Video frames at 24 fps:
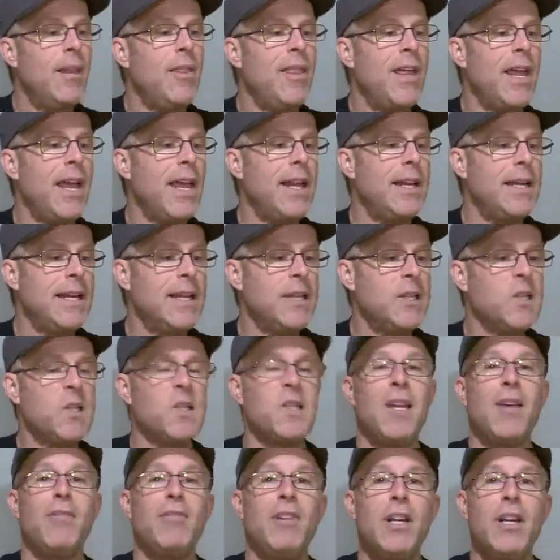then it's
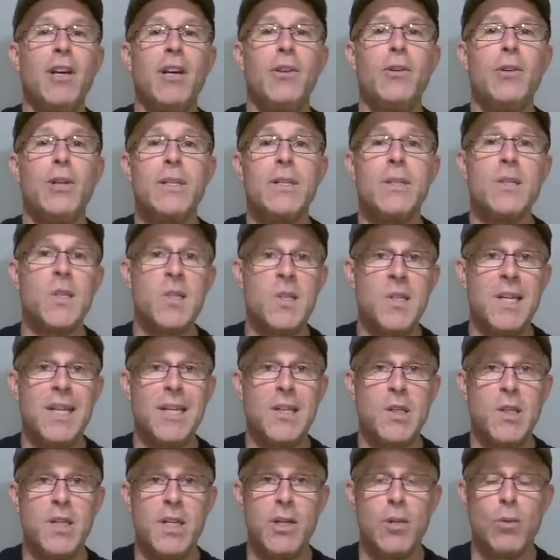
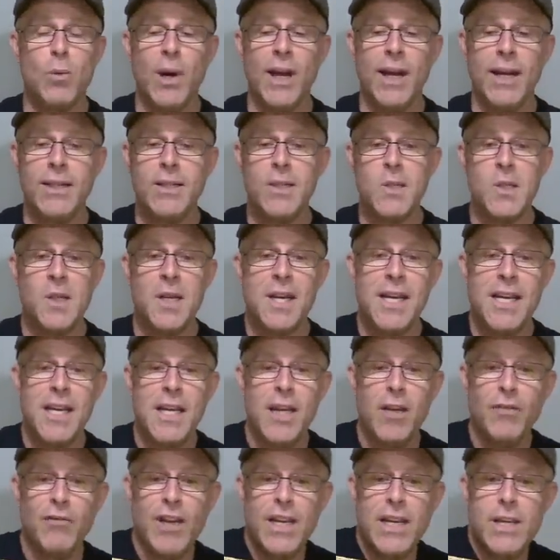760 grains.
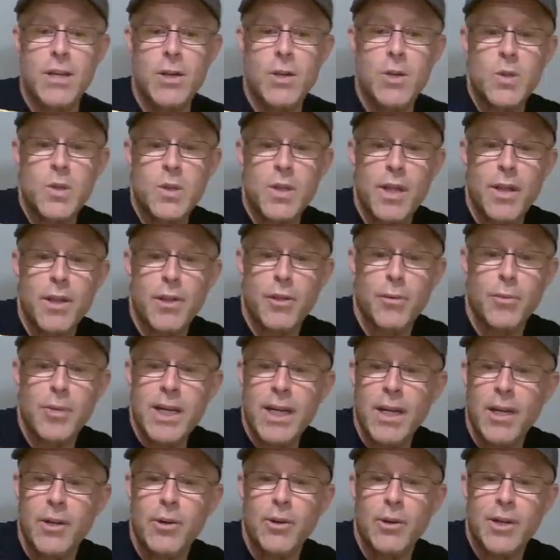If I use the
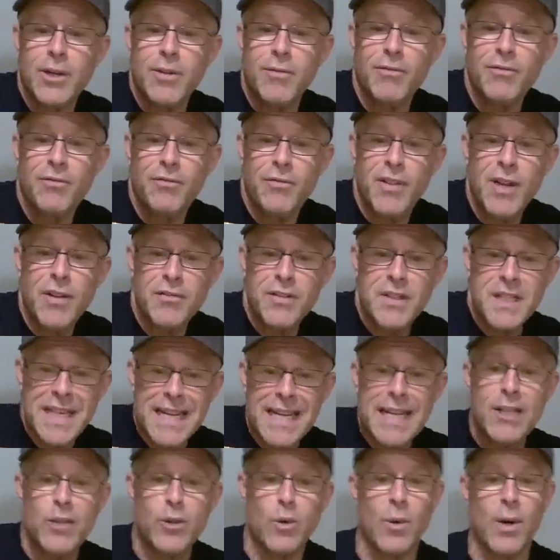
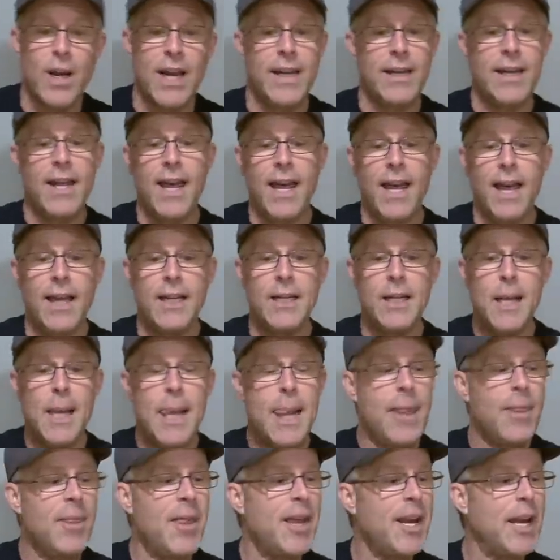315 grain head,
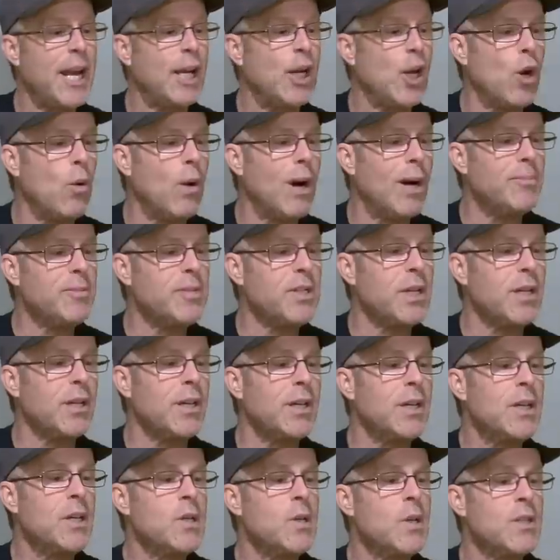then I go up
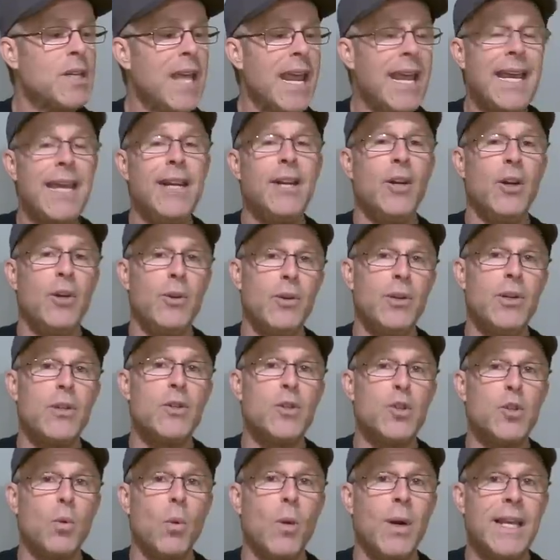to
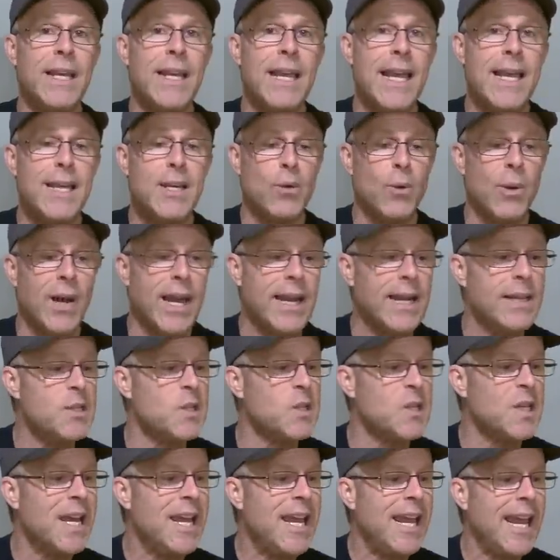828
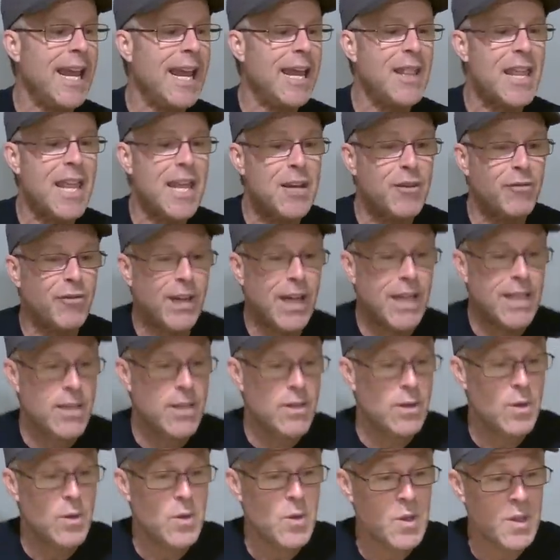grains. And then if I
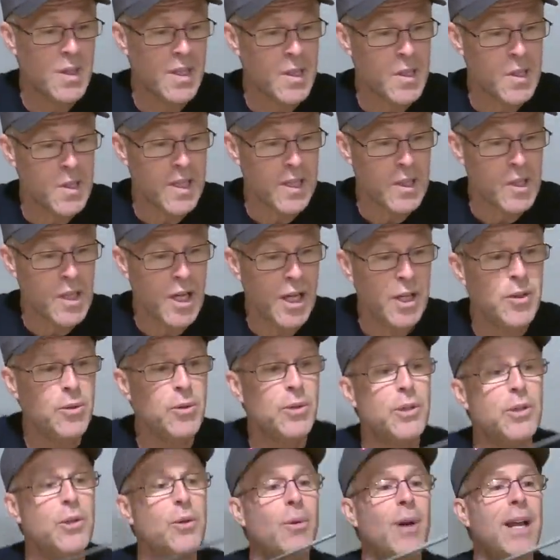use the
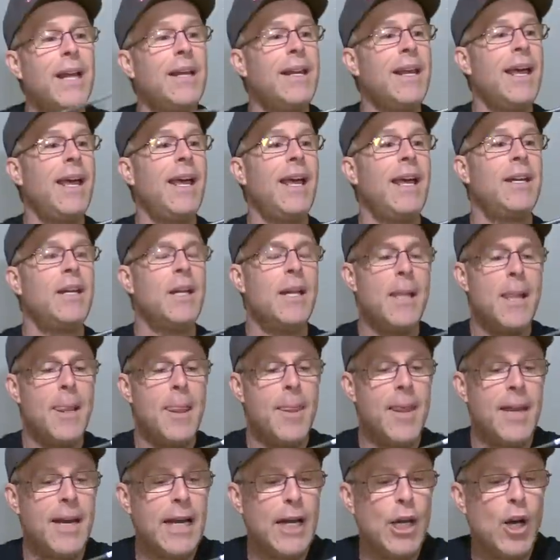600 grain head,
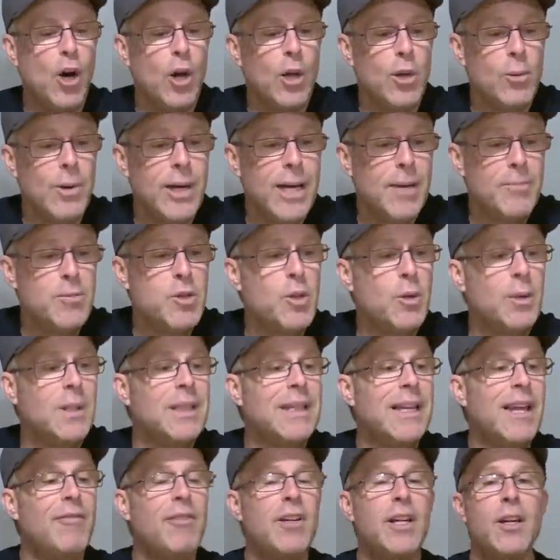then I go all the way up to
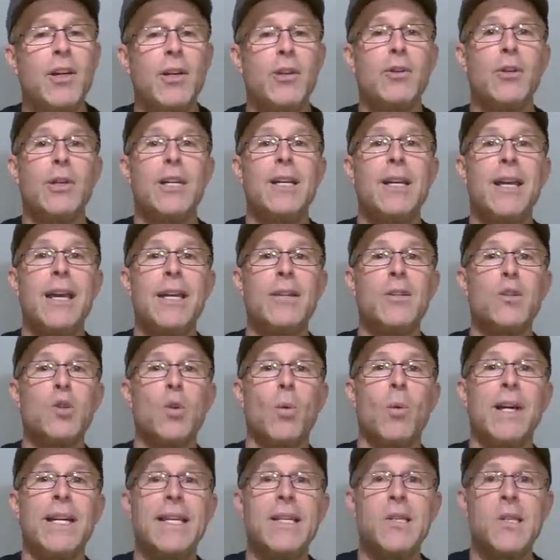
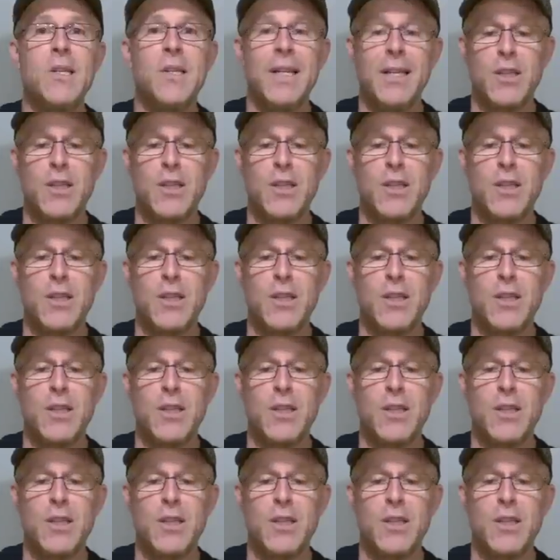1126